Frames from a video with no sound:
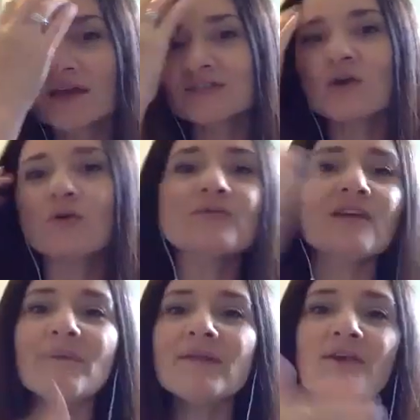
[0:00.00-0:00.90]
So
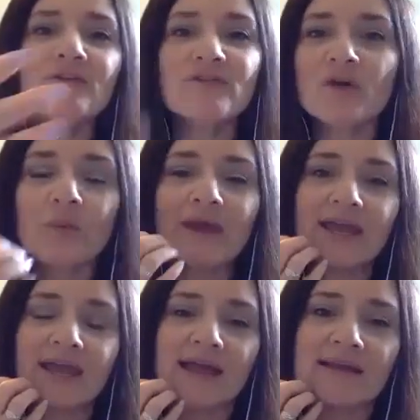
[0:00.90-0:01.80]
they've been there for a
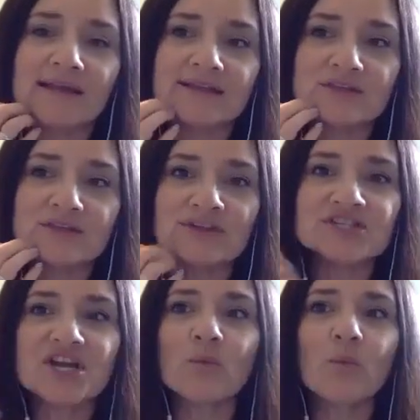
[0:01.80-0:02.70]
week, and sort of
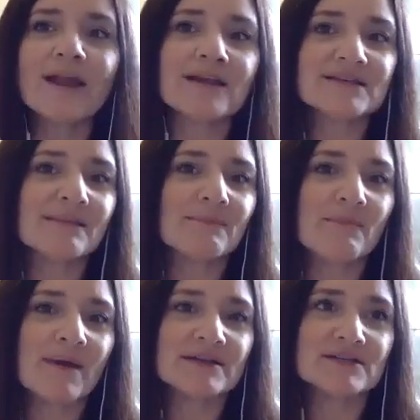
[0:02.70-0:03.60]
share what a
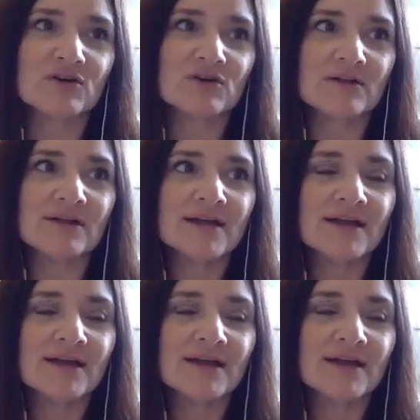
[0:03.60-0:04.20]
supplemental